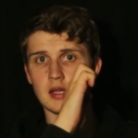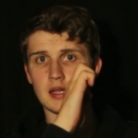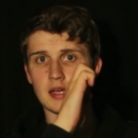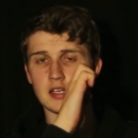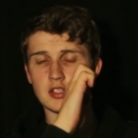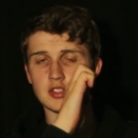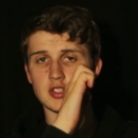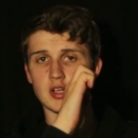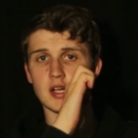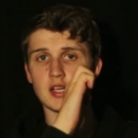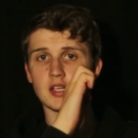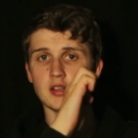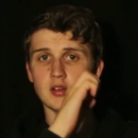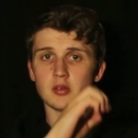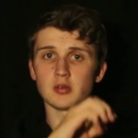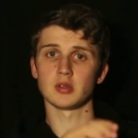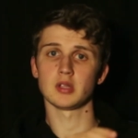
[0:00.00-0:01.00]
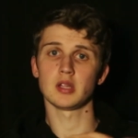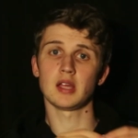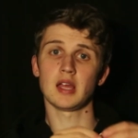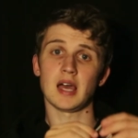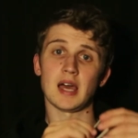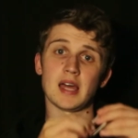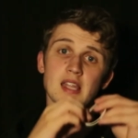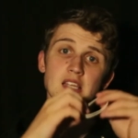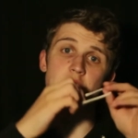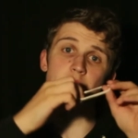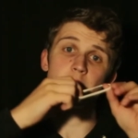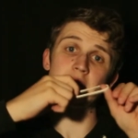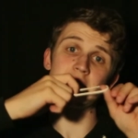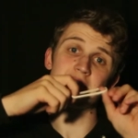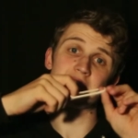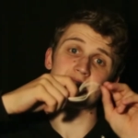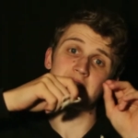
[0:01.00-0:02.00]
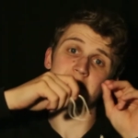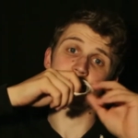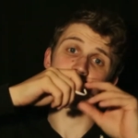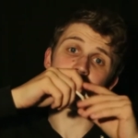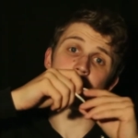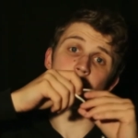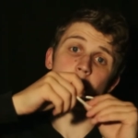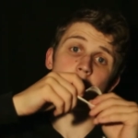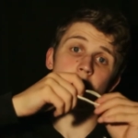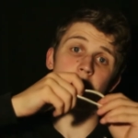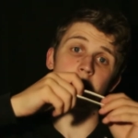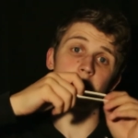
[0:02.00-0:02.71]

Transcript: like a triangle. And that's basically them